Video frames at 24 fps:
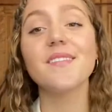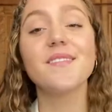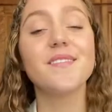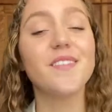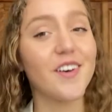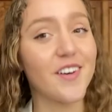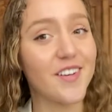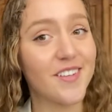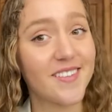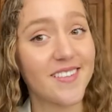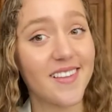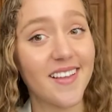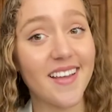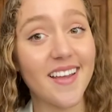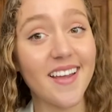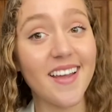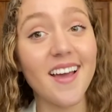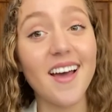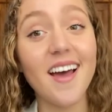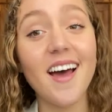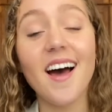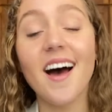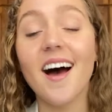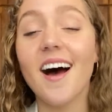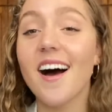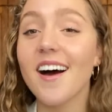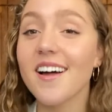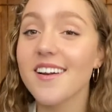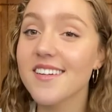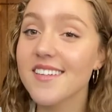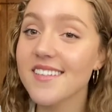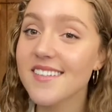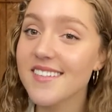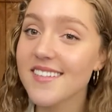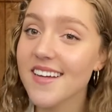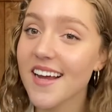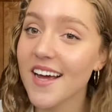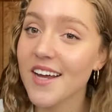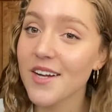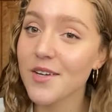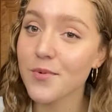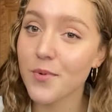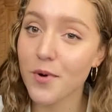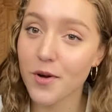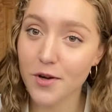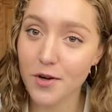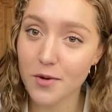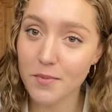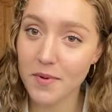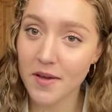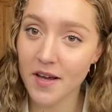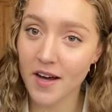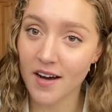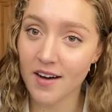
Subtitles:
Firstly, understand what could be